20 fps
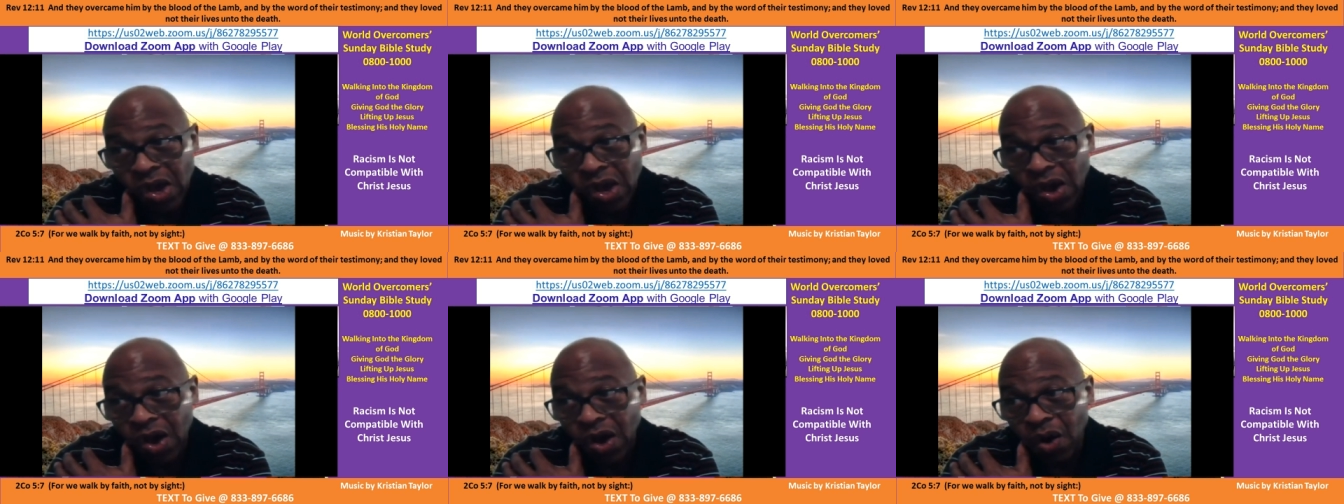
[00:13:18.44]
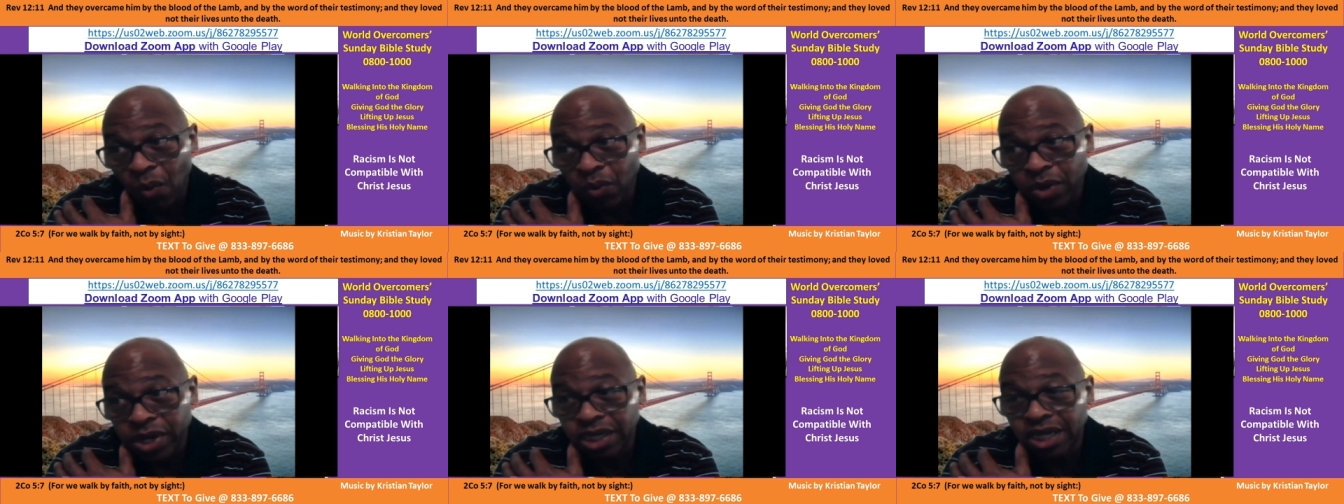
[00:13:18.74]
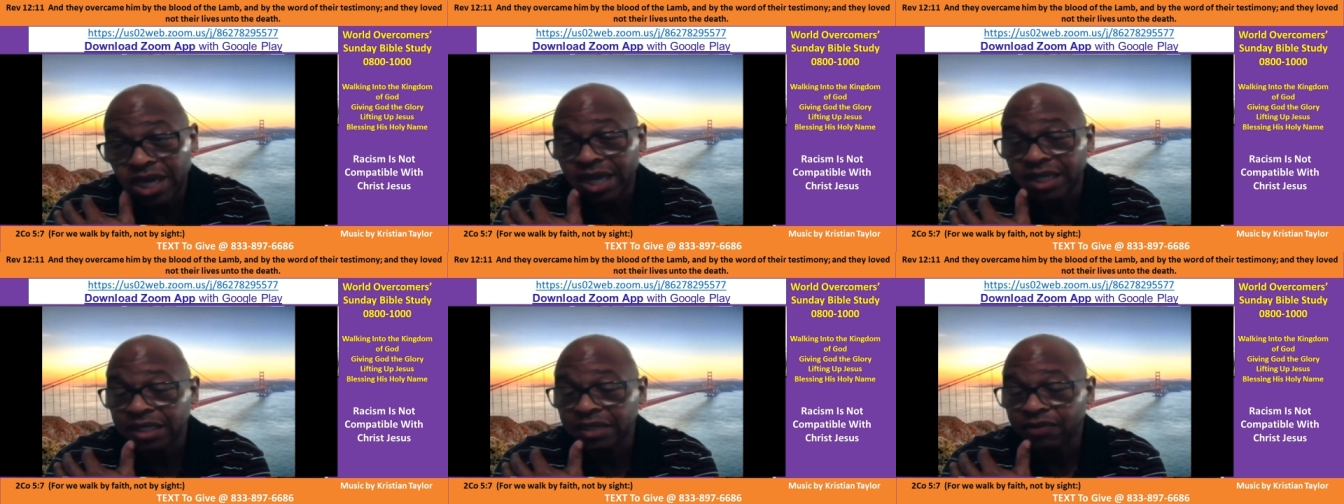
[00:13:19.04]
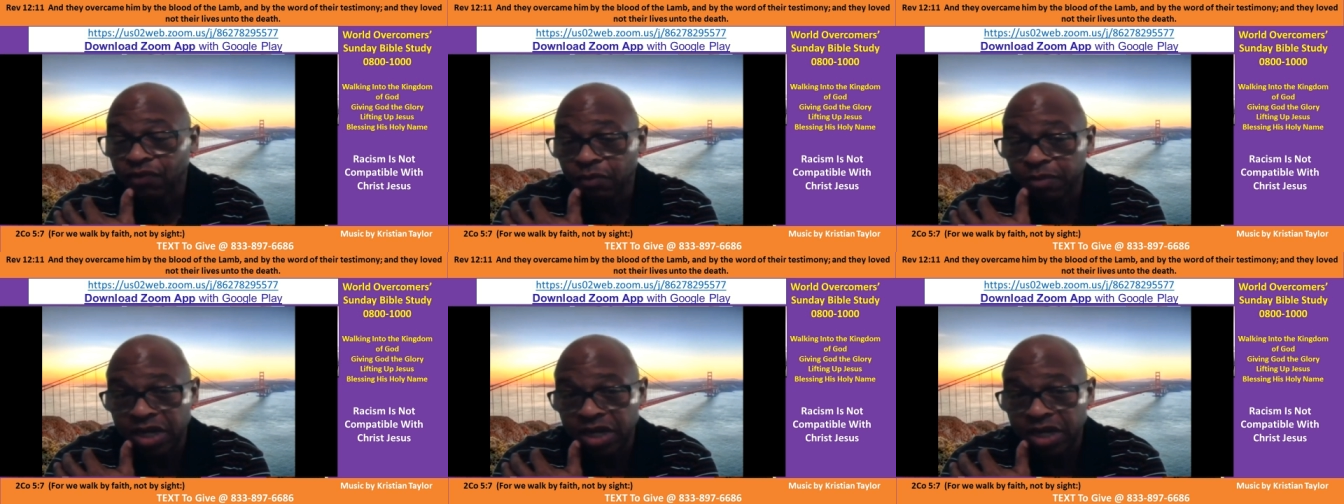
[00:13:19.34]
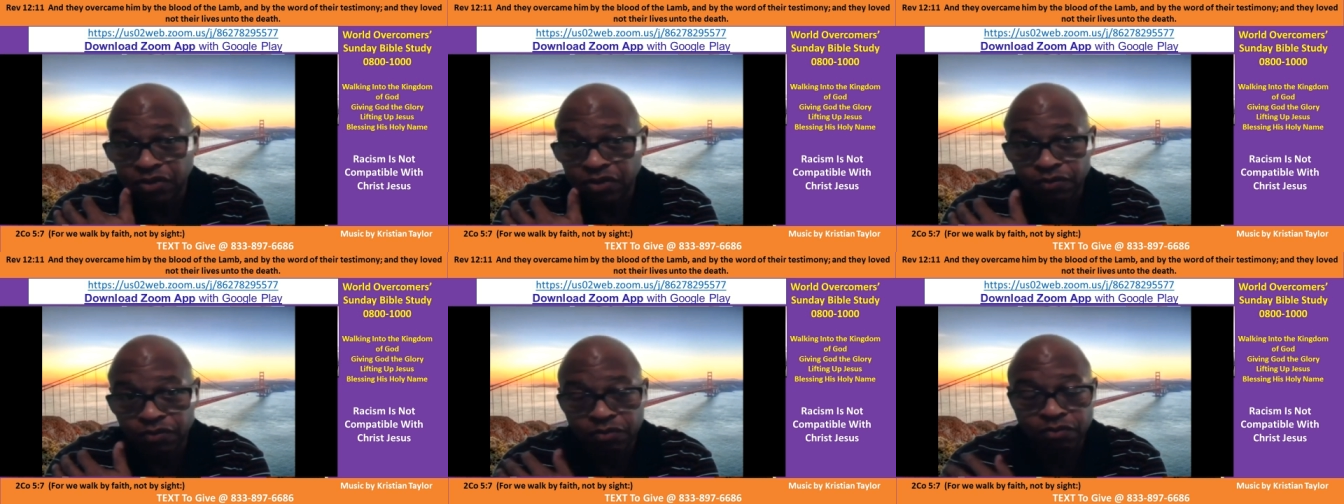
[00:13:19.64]
we got the
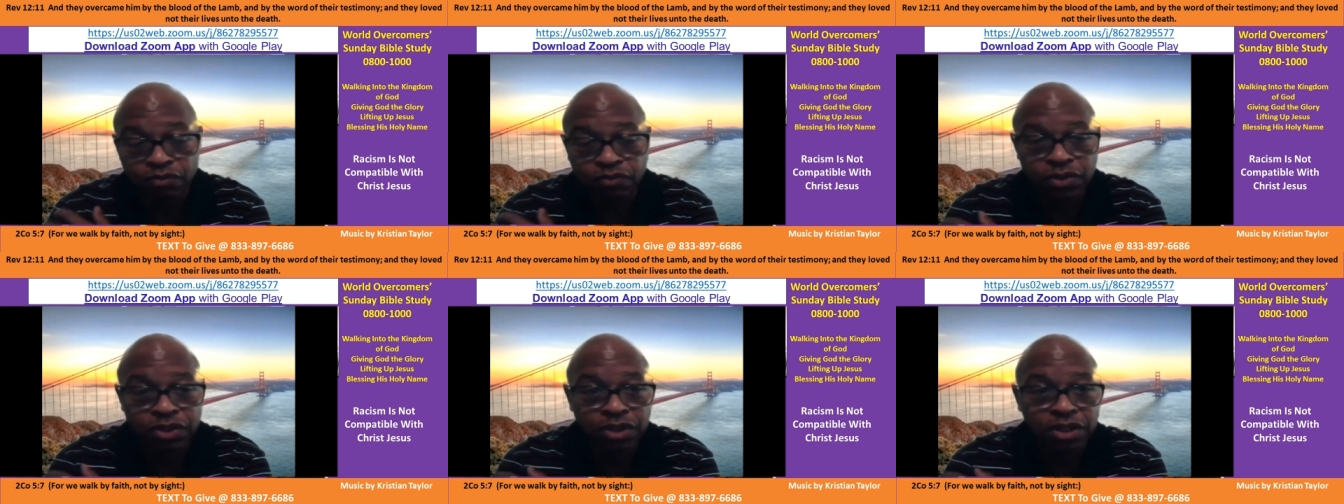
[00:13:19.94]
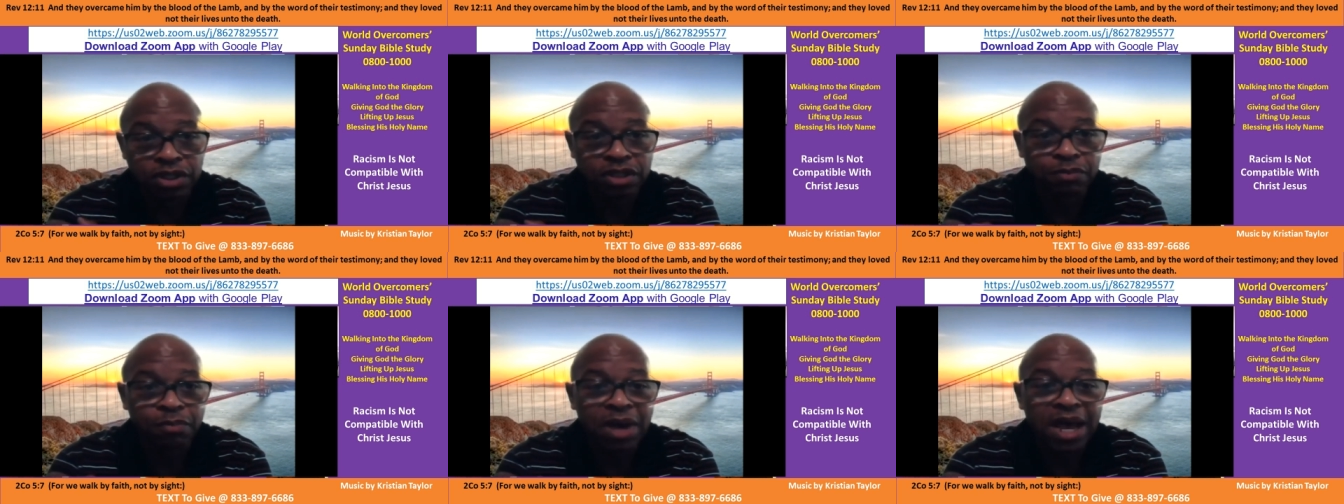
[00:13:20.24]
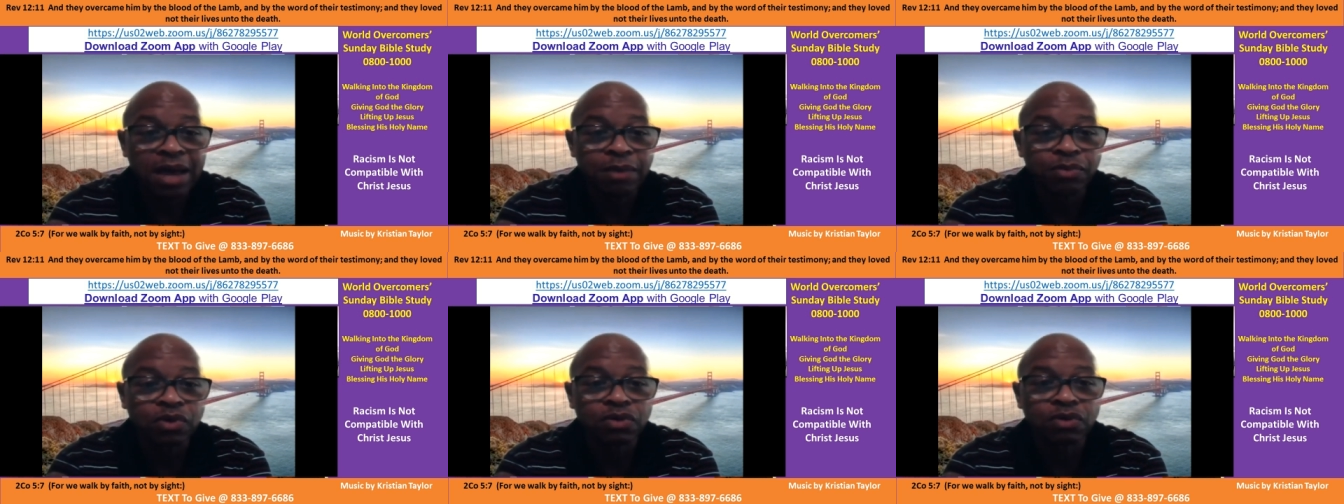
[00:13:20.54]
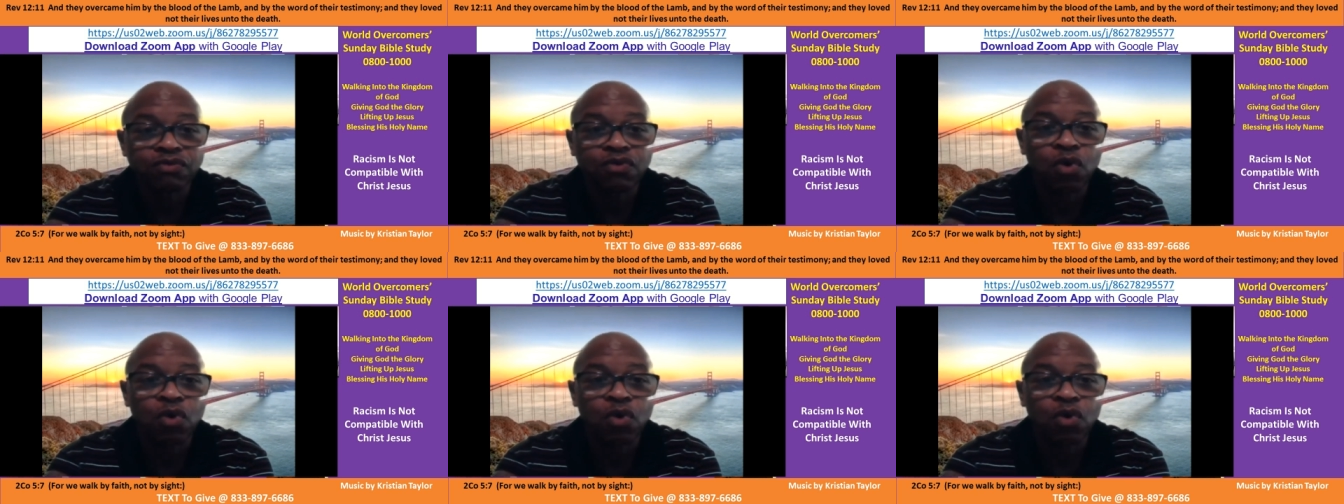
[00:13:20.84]
information in the Bible,